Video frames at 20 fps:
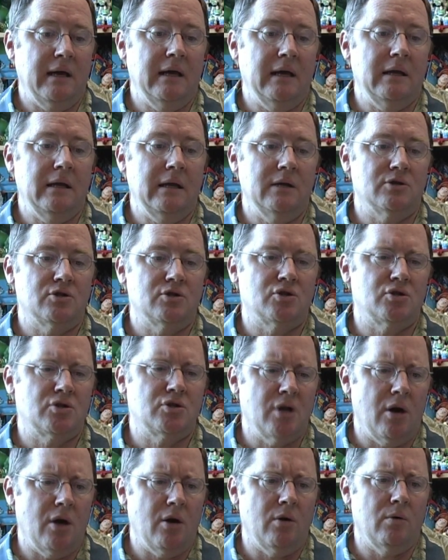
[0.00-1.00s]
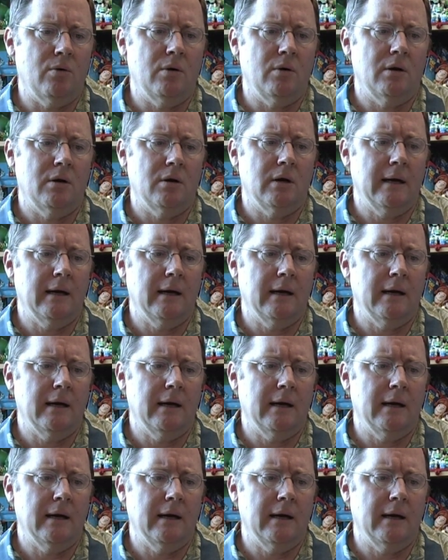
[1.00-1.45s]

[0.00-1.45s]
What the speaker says: It is so